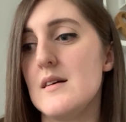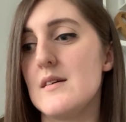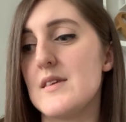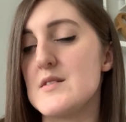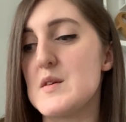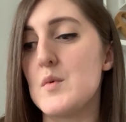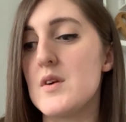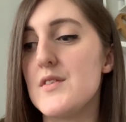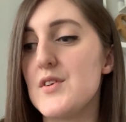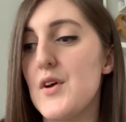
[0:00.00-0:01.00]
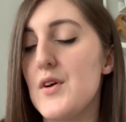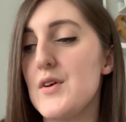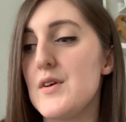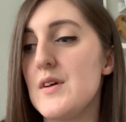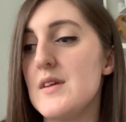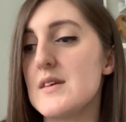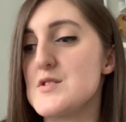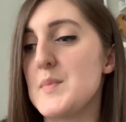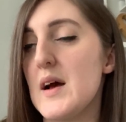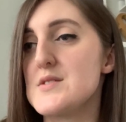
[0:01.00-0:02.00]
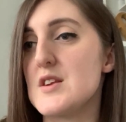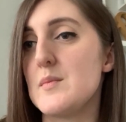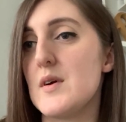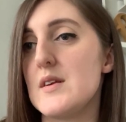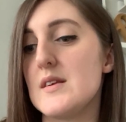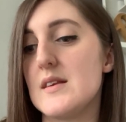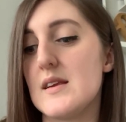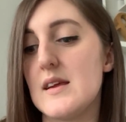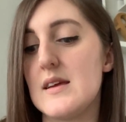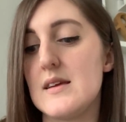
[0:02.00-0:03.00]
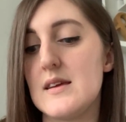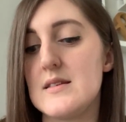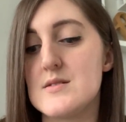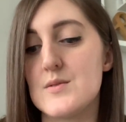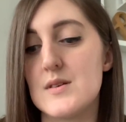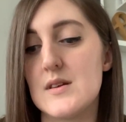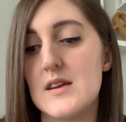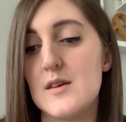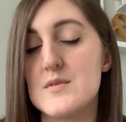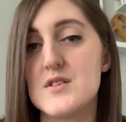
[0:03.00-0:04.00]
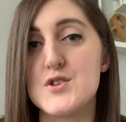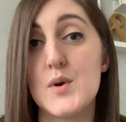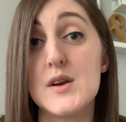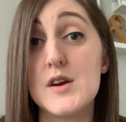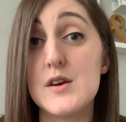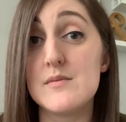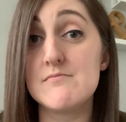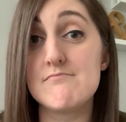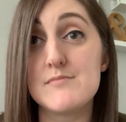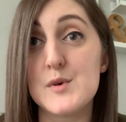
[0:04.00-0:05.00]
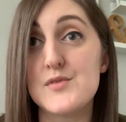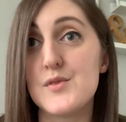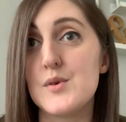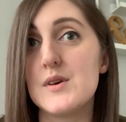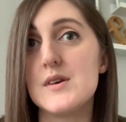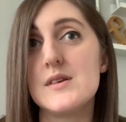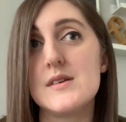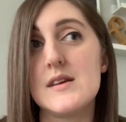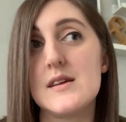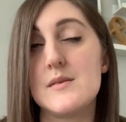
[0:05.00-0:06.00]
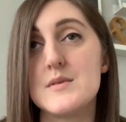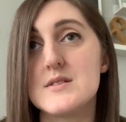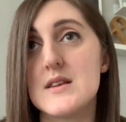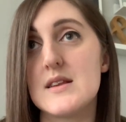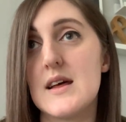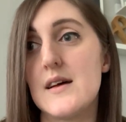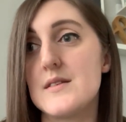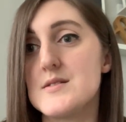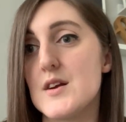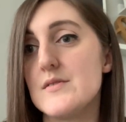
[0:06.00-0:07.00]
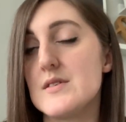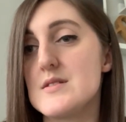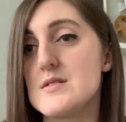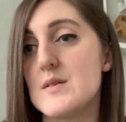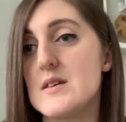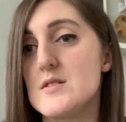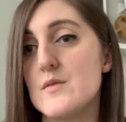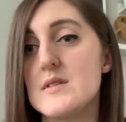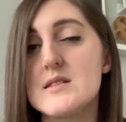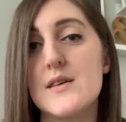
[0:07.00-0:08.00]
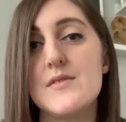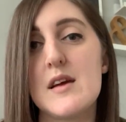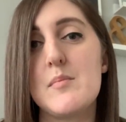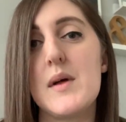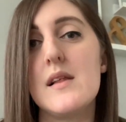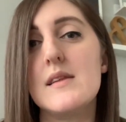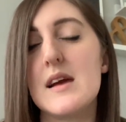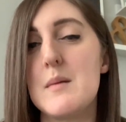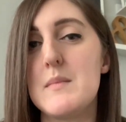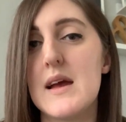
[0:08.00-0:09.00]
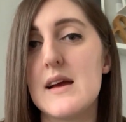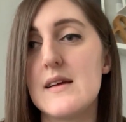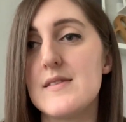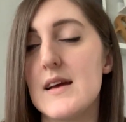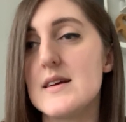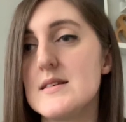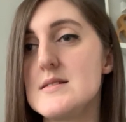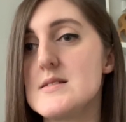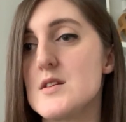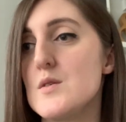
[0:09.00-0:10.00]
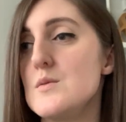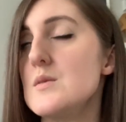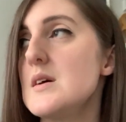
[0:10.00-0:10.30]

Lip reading: things you want to do, things you're passionate about. And he was a joiner before he was in the health service, so he's always loved like building and making things. So